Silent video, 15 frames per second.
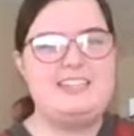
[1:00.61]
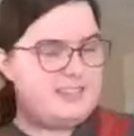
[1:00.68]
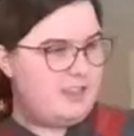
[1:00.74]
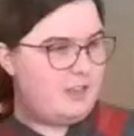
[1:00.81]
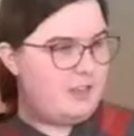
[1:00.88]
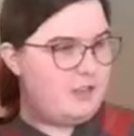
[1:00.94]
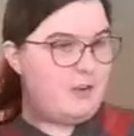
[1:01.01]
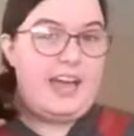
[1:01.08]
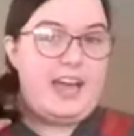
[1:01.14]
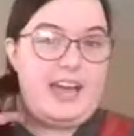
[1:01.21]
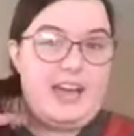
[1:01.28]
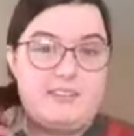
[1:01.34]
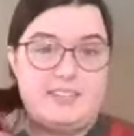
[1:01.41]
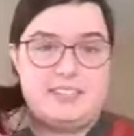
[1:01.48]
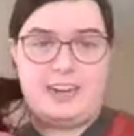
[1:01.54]
that your
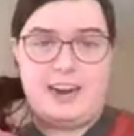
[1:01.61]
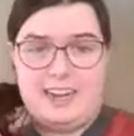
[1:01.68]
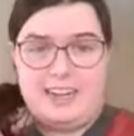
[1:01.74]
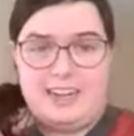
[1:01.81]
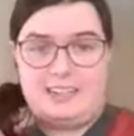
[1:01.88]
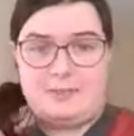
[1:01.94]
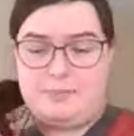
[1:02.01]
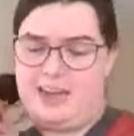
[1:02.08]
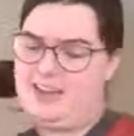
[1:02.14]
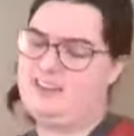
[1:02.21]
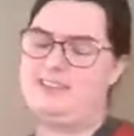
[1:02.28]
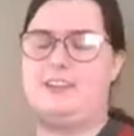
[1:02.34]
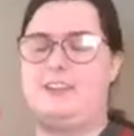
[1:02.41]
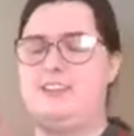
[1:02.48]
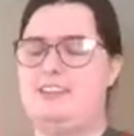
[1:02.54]
hair is tied back
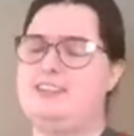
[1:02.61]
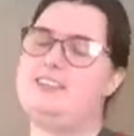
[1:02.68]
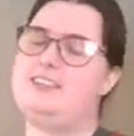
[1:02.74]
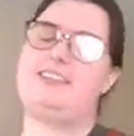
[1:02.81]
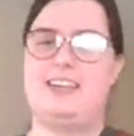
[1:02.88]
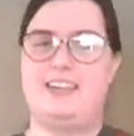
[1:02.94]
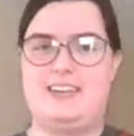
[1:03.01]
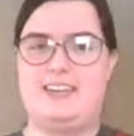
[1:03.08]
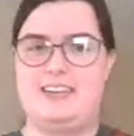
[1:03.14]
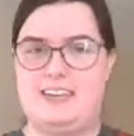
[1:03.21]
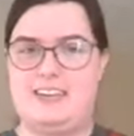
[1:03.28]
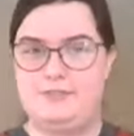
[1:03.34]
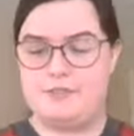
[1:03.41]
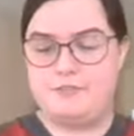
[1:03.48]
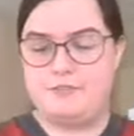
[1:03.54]
so that it doesn't get in any of the